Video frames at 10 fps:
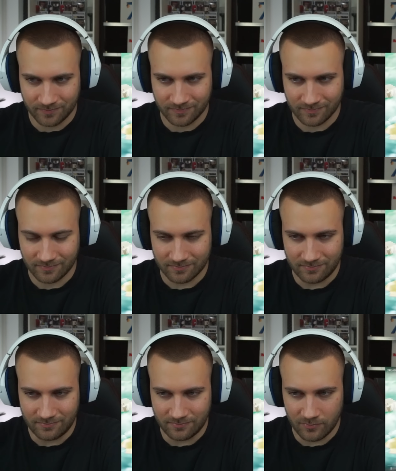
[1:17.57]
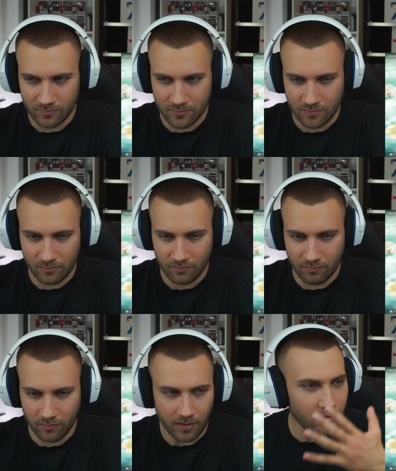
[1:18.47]

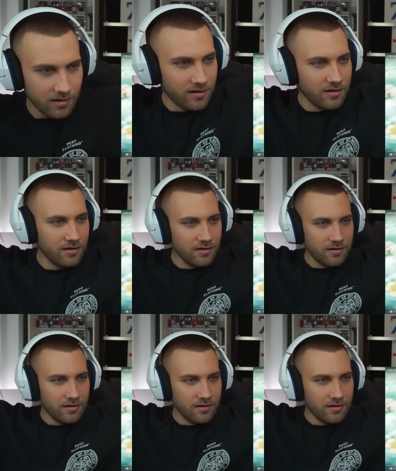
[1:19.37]
Nobody speaks.